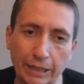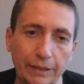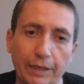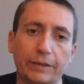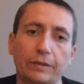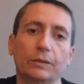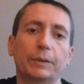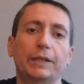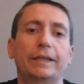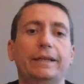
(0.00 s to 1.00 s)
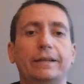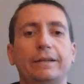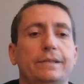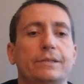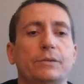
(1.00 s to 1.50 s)
like it a little bit, you know?
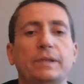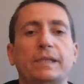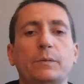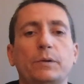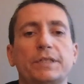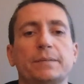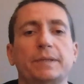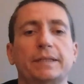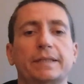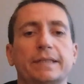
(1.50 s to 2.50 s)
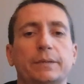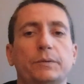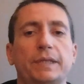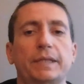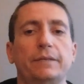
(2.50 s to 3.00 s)
So they want something that's like
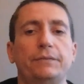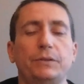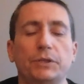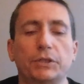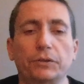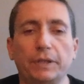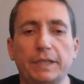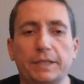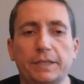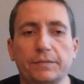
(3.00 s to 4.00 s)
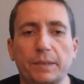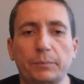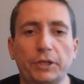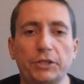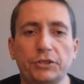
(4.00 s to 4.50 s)
within a few degrees of
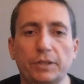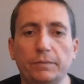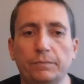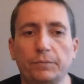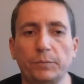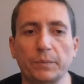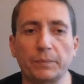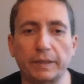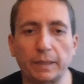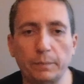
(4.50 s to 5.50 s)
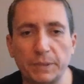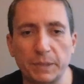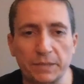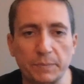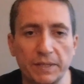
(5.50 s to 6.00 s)
separation from something that
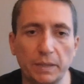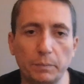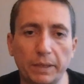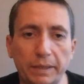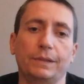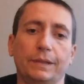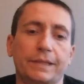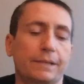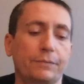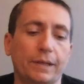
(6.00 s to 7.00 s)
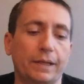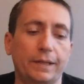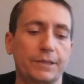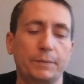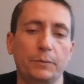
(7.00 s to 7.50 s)
has made them money. If
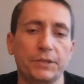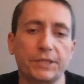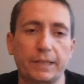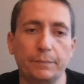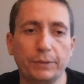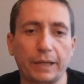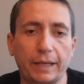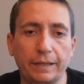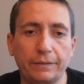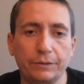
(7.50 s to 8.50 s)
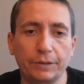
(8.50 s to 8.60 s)
somebody wants to come play and they're